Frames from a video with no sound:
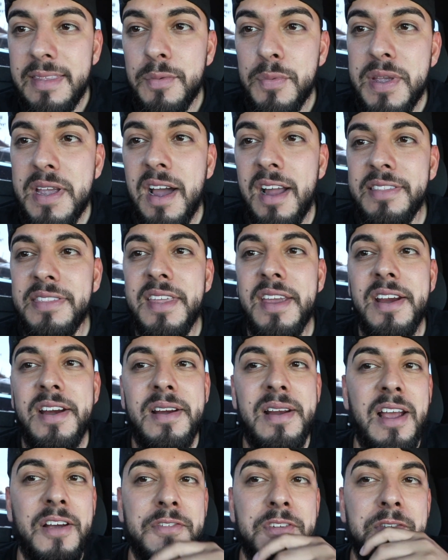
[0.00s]
We got
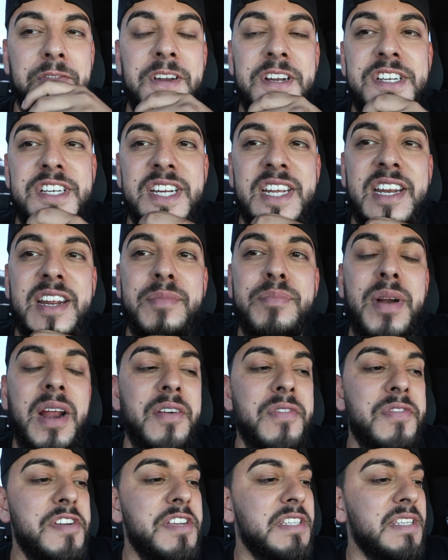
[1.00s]
there after finishing eating
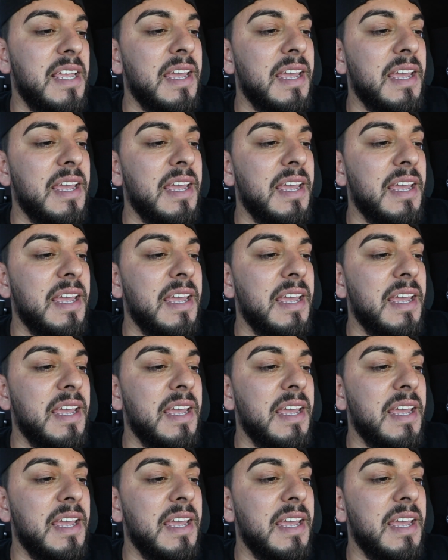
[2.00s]
breakfast